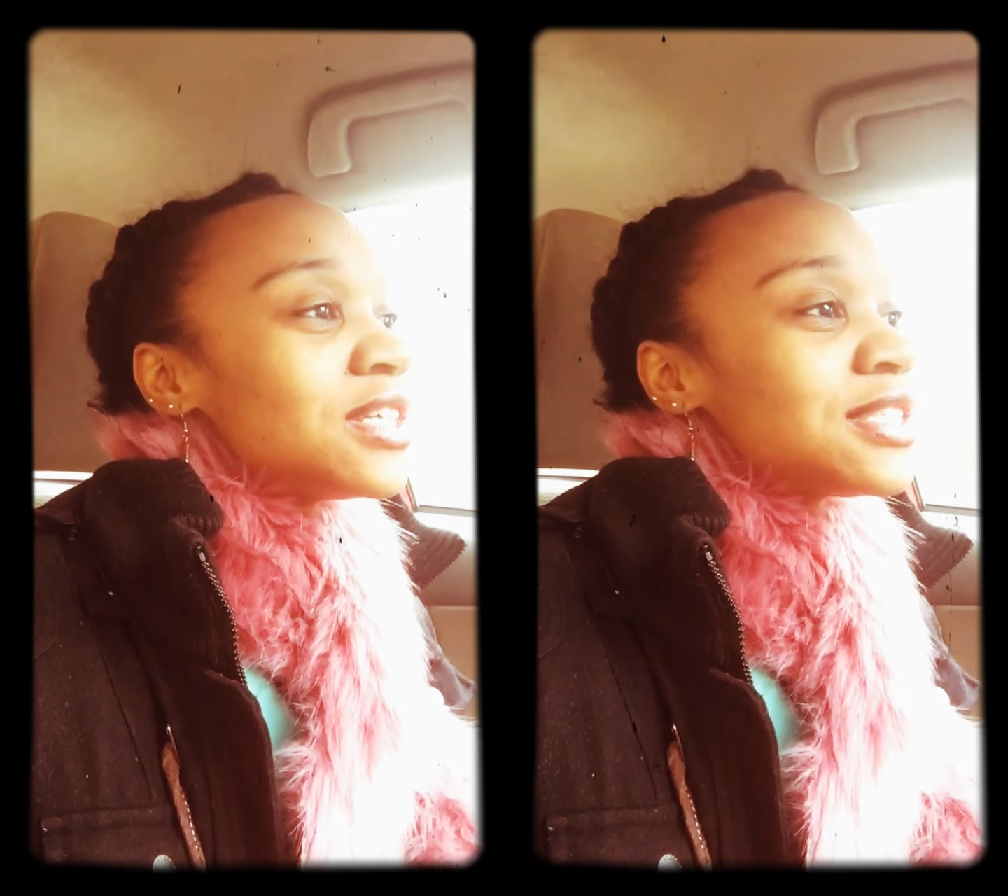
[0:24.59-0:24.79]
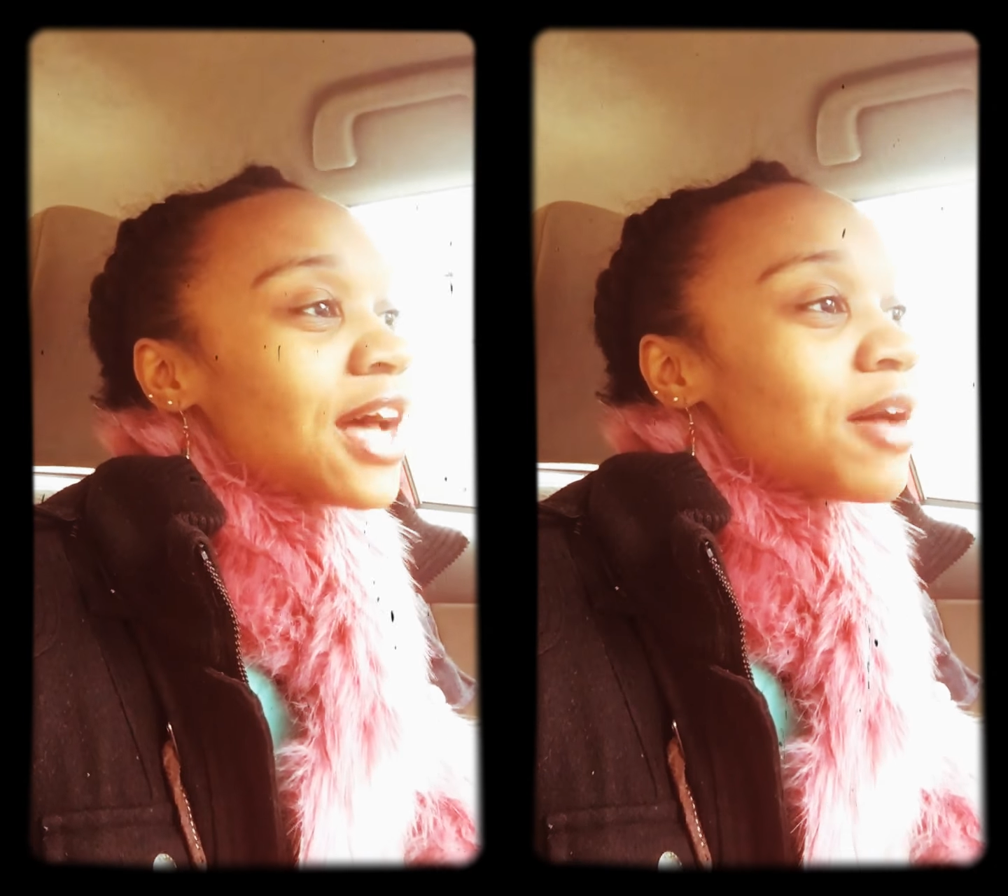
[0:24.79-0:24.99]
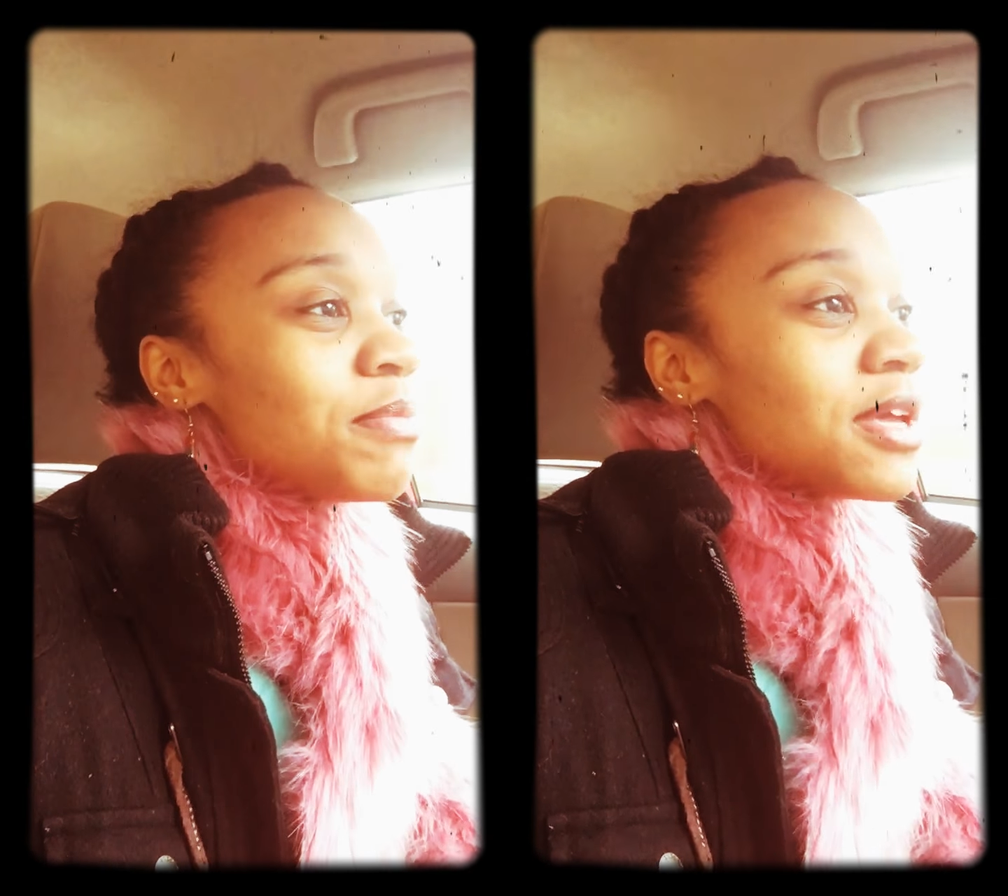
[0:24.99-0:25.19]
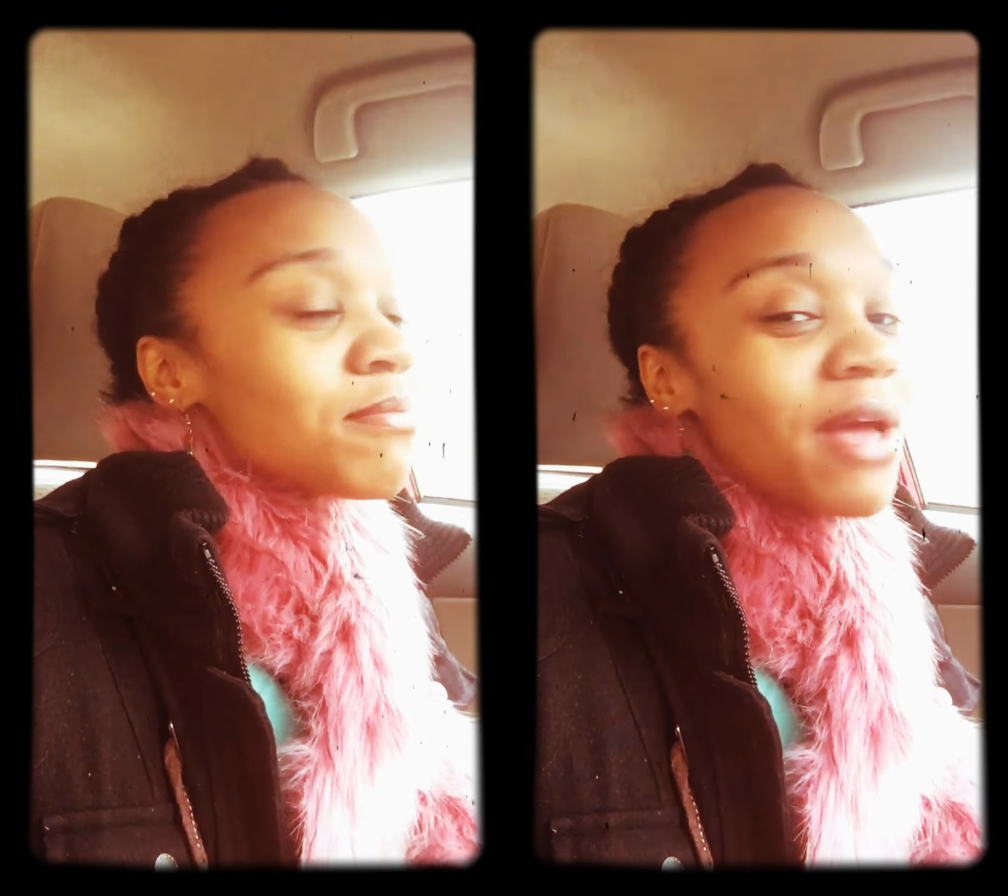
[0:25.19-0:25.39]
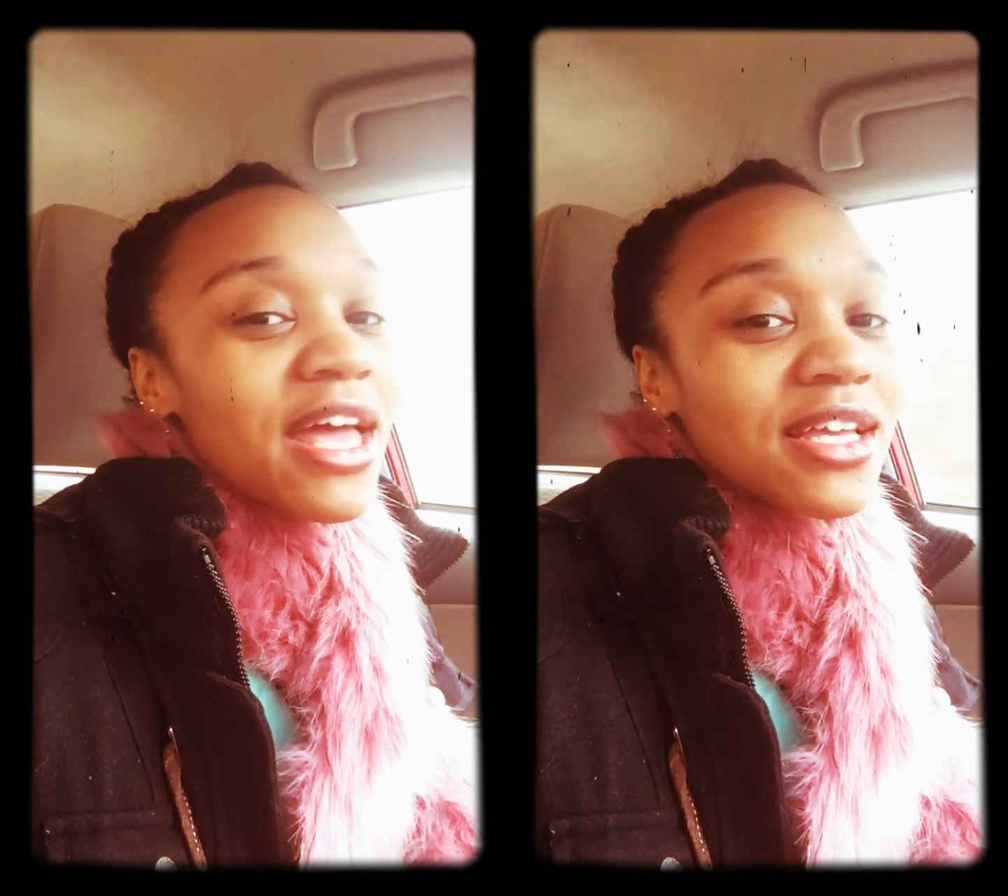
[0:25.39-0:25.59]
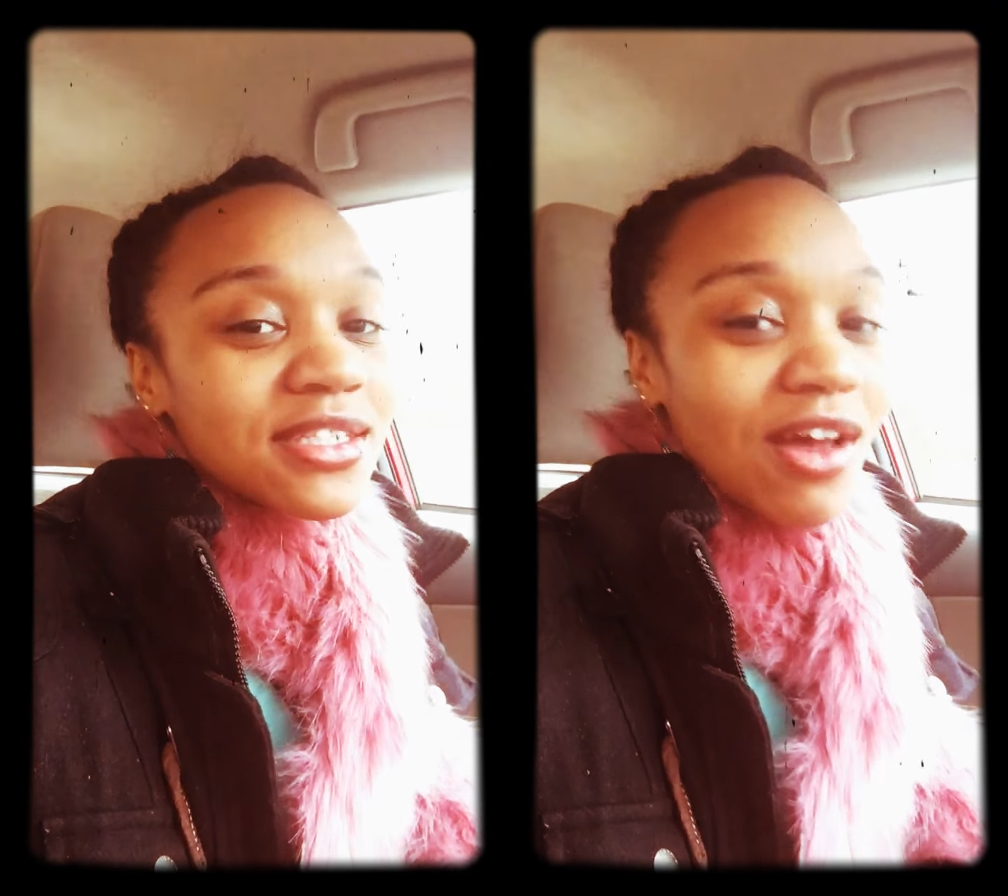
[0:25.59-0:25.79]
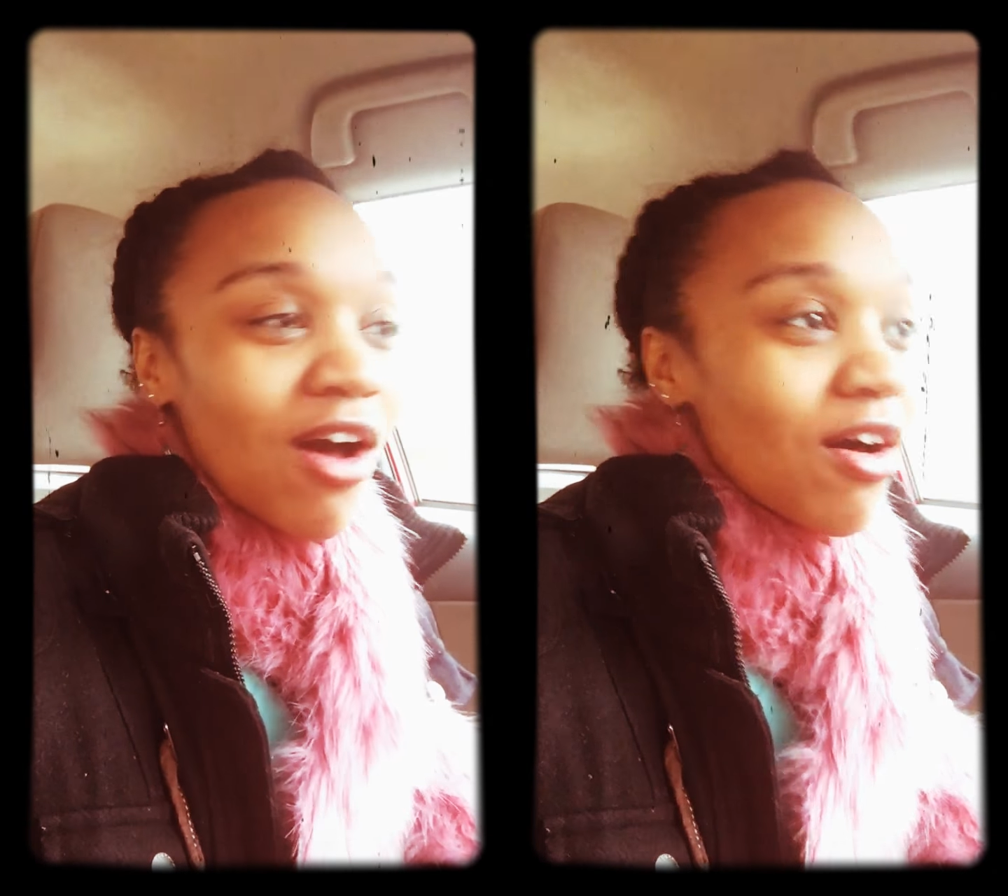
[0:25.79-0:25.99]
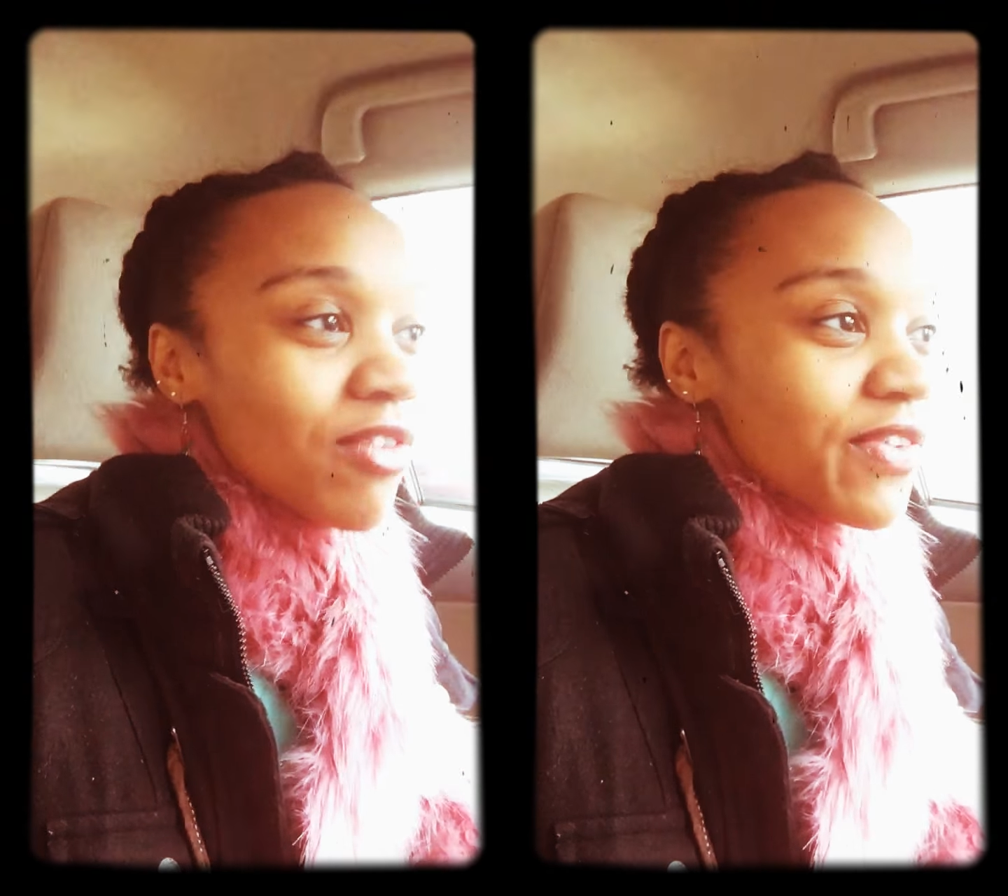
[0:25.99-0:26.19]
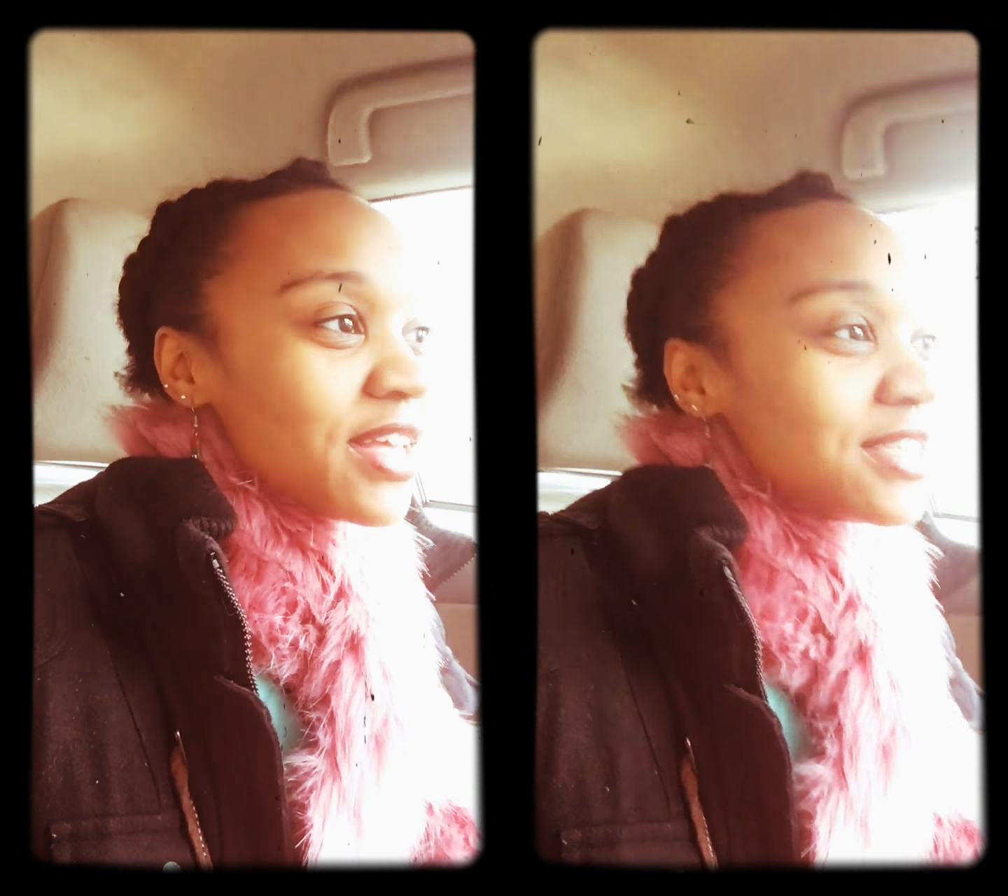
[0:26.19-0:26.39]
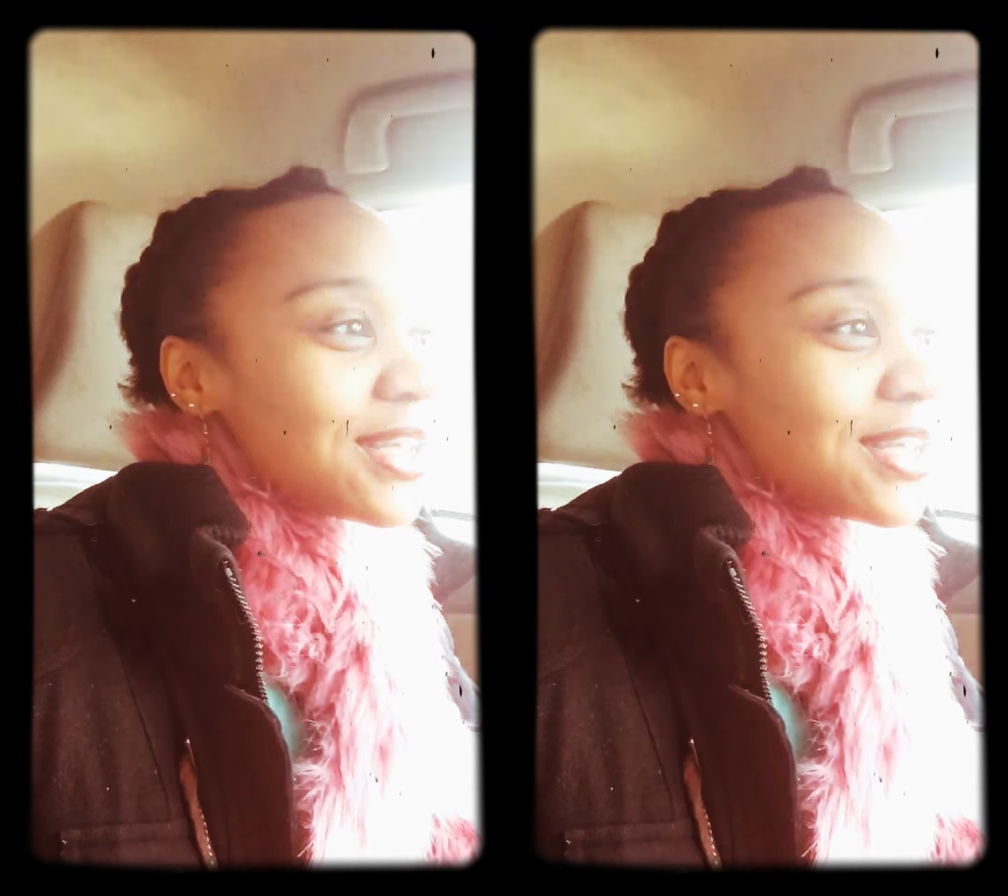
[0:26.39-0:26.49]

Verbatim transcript: the topic mask off, and